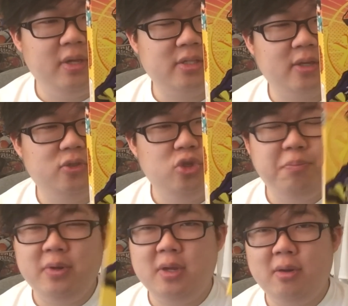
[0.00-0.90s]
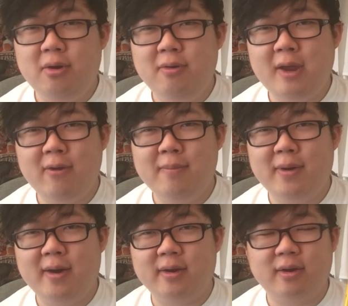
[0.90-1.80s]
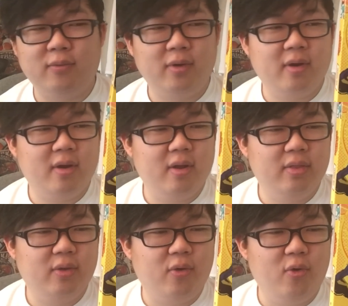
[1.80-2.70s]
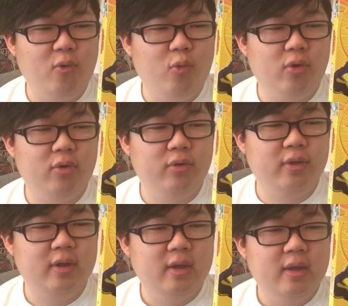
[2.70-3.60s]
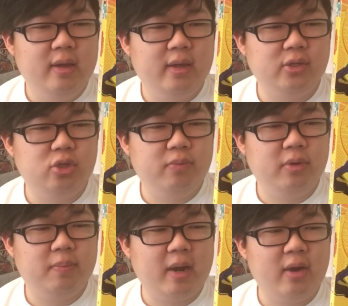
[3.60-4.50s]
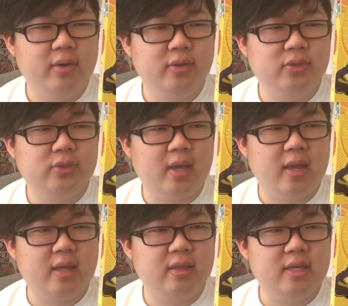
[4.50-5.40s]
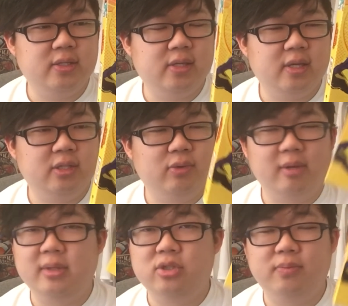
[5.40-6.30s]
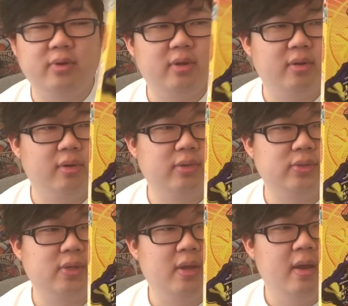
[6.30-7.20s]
It's like superhero Harry Potter, where the whole world has superpowers, and these kids want to be superheroes.